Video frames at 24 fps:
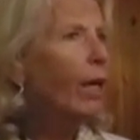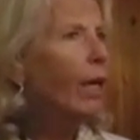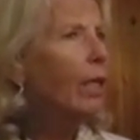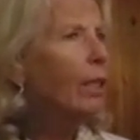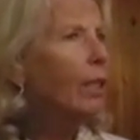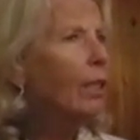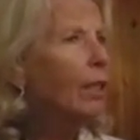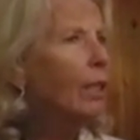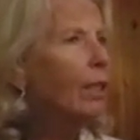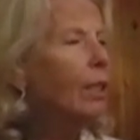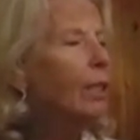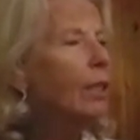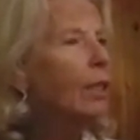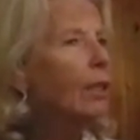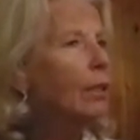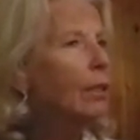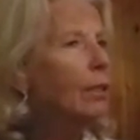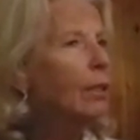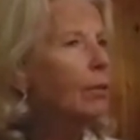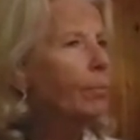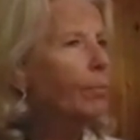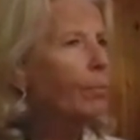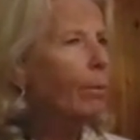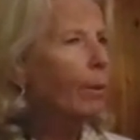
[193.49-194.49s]
fire
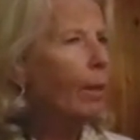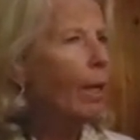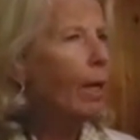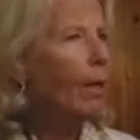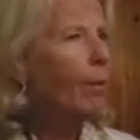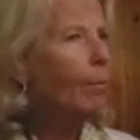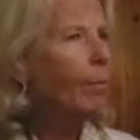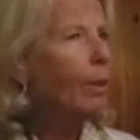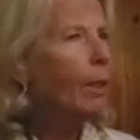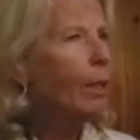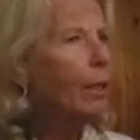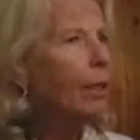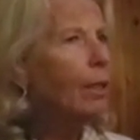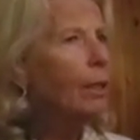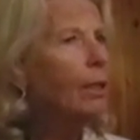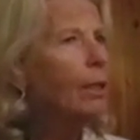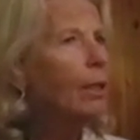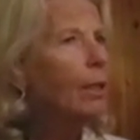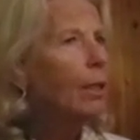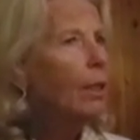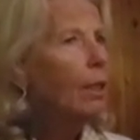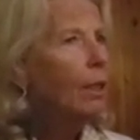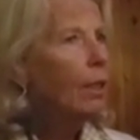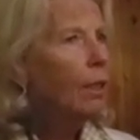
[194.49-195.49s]
as
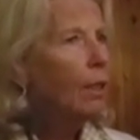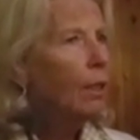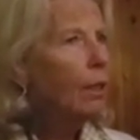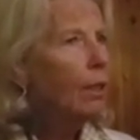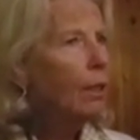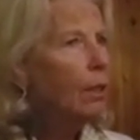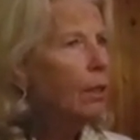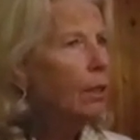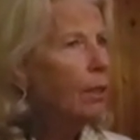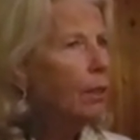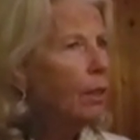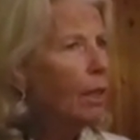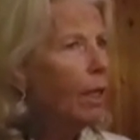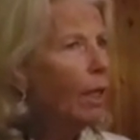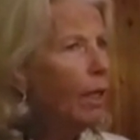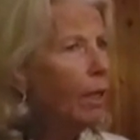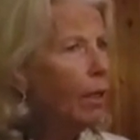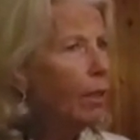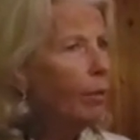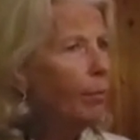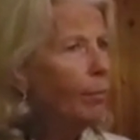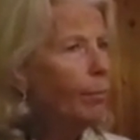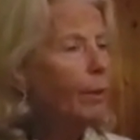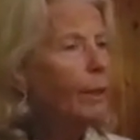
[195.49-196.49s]
primary
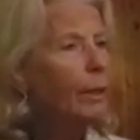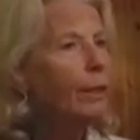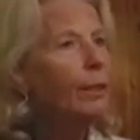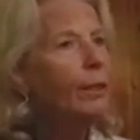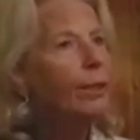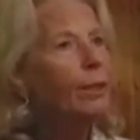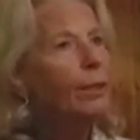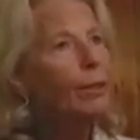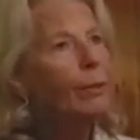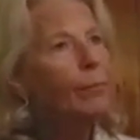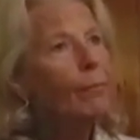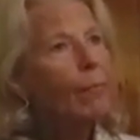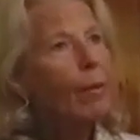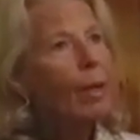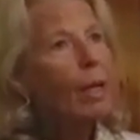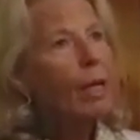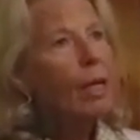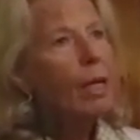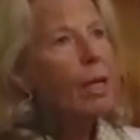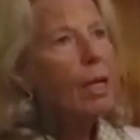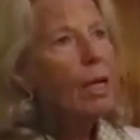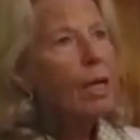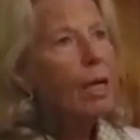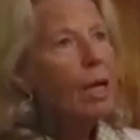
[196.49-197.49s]
element.
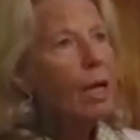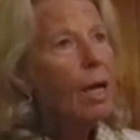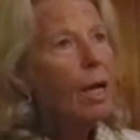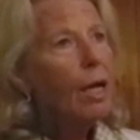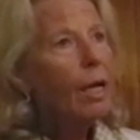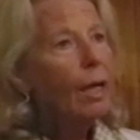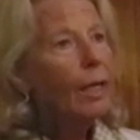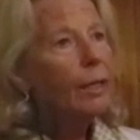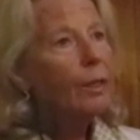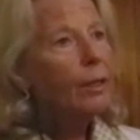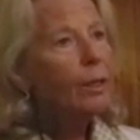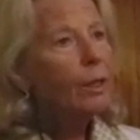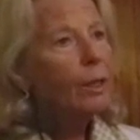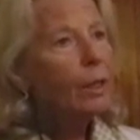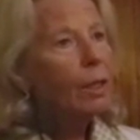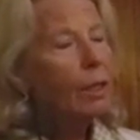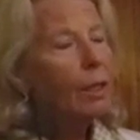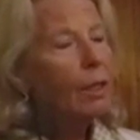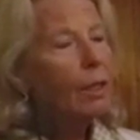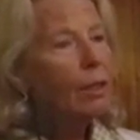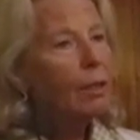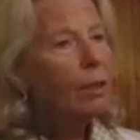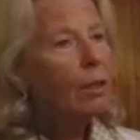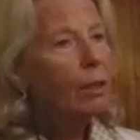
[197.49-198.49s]
And
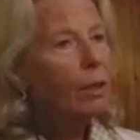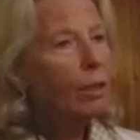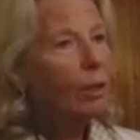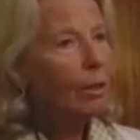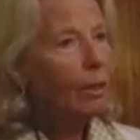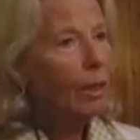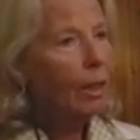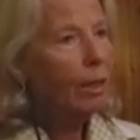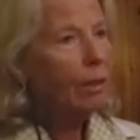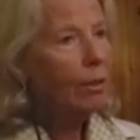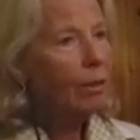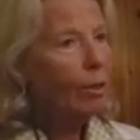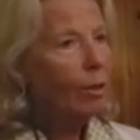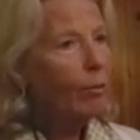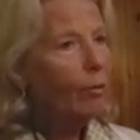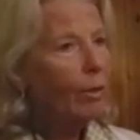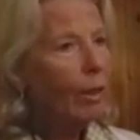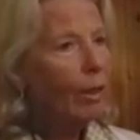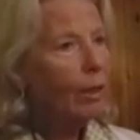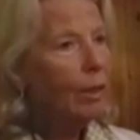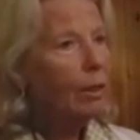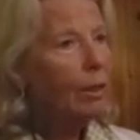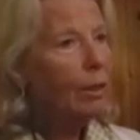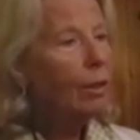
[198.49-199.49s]
the Society of
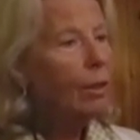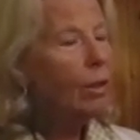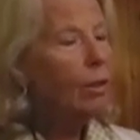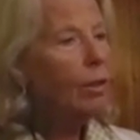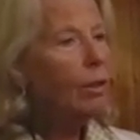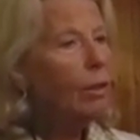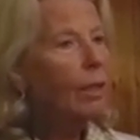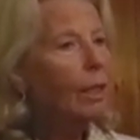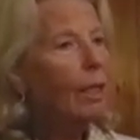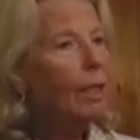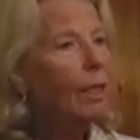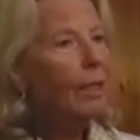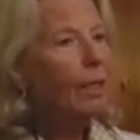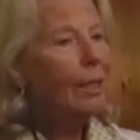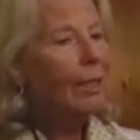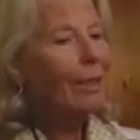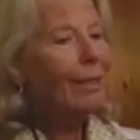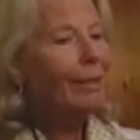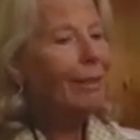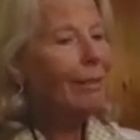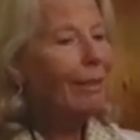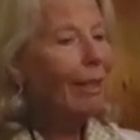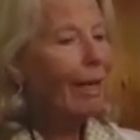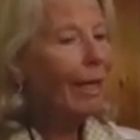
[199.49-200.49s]
Agni Yoga
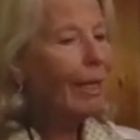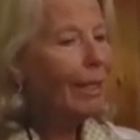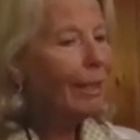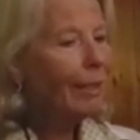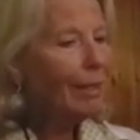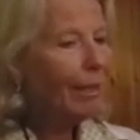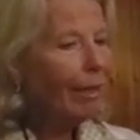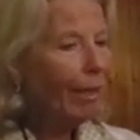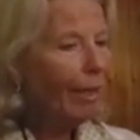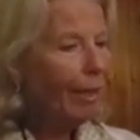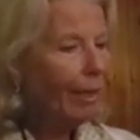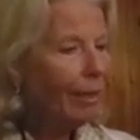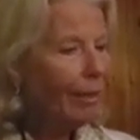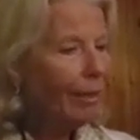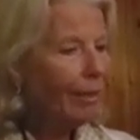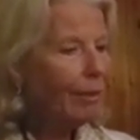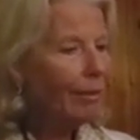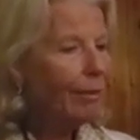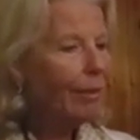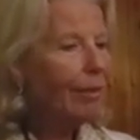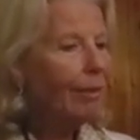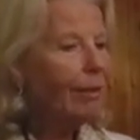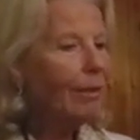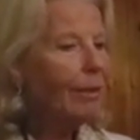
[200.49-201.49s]

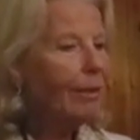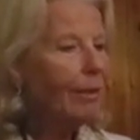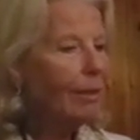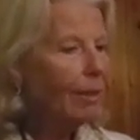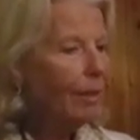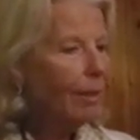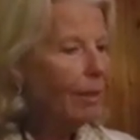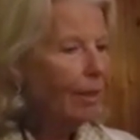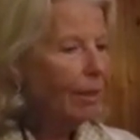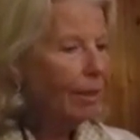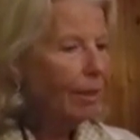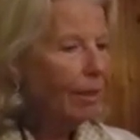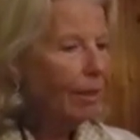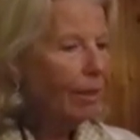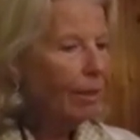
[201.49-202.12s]
directly